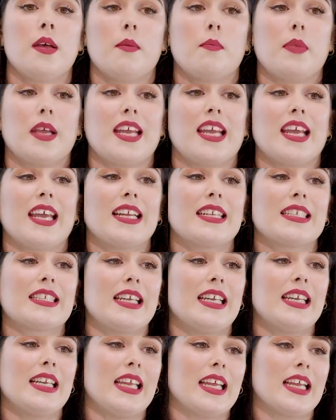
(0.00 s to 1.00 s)
being
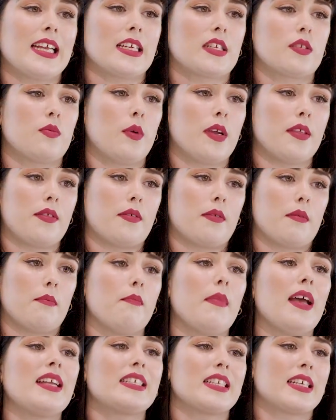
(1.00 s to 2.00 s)
interlinked with
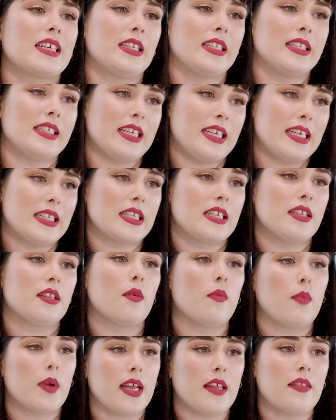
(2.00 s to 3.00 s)
medical needs in the
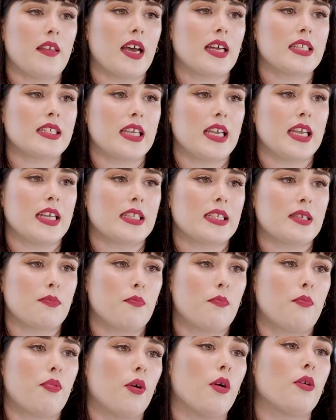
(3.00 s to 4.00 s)
way that it's
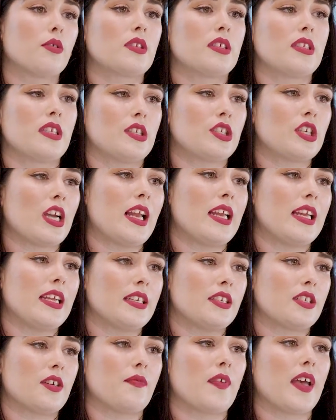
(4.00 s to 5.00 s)
brought as a
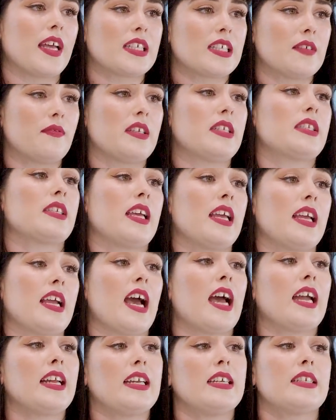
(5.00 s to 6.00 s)
challenge, effectively saying
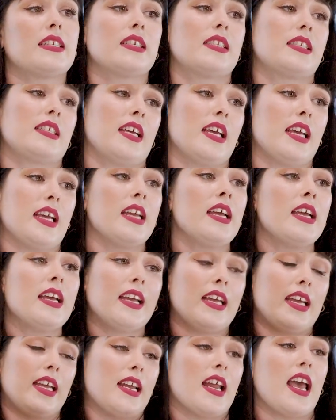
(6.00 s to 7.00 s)
I need to stay
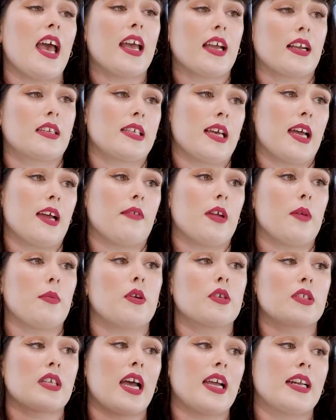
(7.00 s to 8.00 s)
in X area
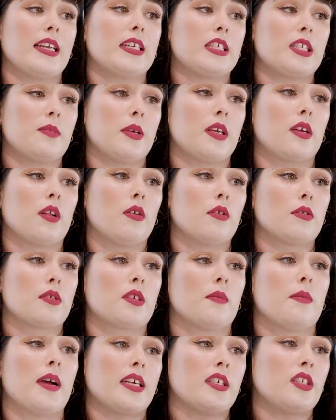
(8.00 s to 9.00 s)
because I need to be close
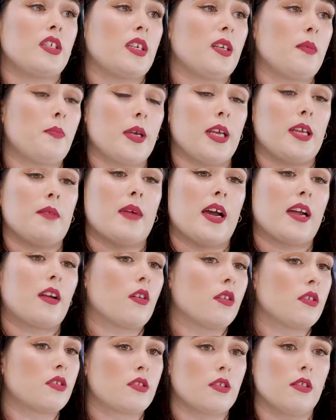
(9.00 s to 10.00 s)
to my GP, my
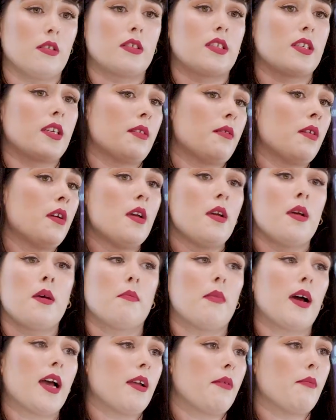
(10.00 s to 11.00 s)
consultant,
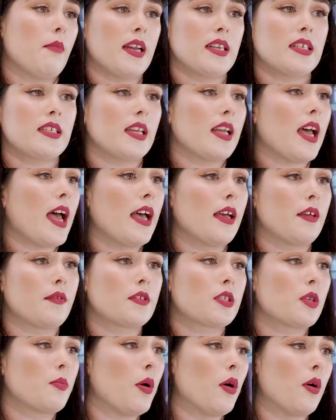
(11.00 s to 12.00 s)
my mental health
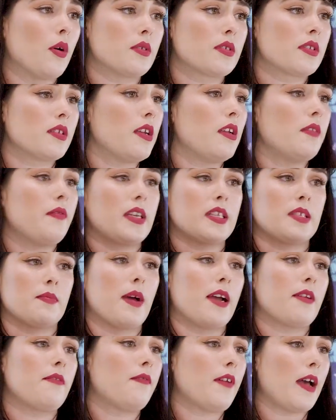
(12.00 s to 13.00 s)
support service,
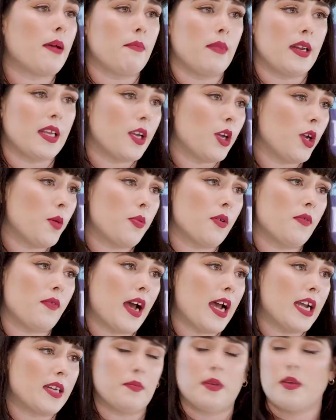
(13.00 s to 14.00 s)
my family who
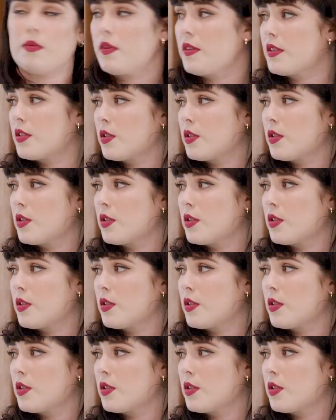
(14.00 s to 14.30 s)
provide me with